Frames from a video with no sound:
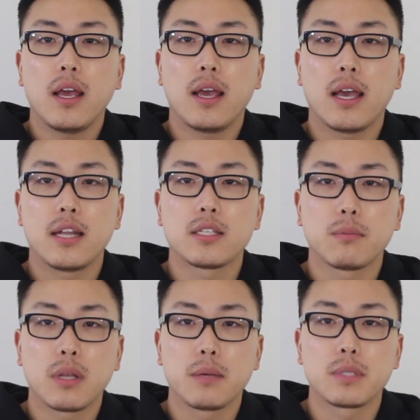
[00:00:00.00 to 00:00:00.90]
and
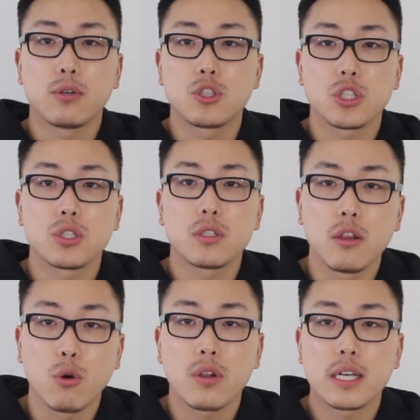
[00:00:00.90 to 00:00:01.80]
sometimes they would just
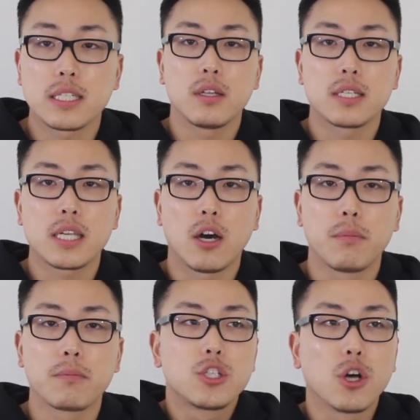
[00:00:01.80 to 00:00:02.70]
localize in the
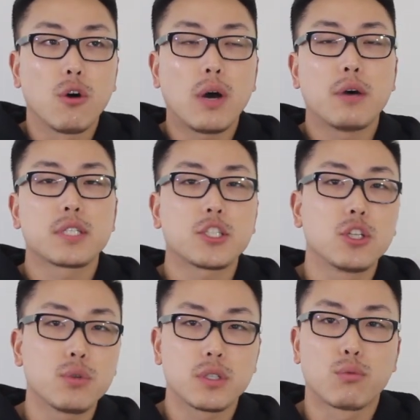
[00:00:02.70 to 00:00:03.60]
scalp. So I was
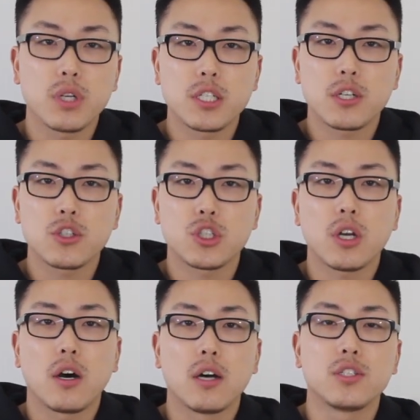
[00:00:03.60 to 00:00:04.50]
actually doing some research
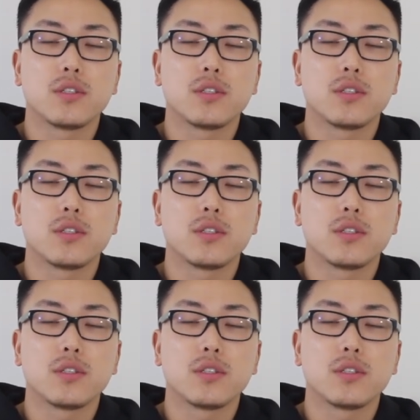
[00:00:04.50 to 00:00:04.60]
on